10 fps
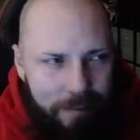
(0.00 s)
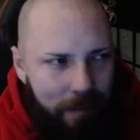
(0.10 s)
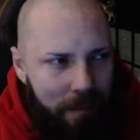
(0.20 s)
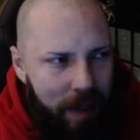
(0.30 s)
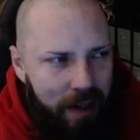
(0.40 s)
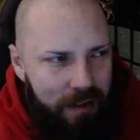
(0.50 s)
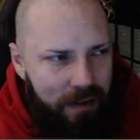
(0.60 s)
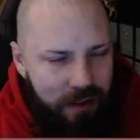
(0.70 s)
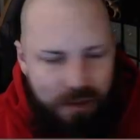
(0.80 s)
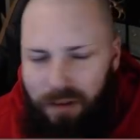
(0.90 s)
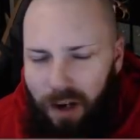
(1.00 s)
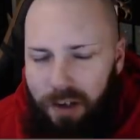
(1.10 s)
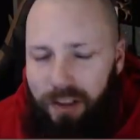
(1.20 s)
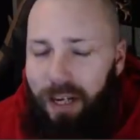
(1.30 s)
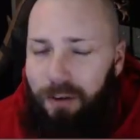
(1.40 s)
because of just
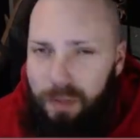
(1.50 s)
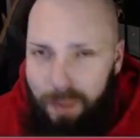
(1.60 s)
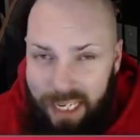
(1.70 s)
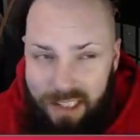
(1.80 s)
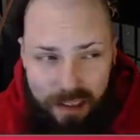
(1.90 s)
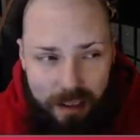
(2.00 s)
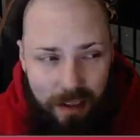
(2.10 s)
auction house space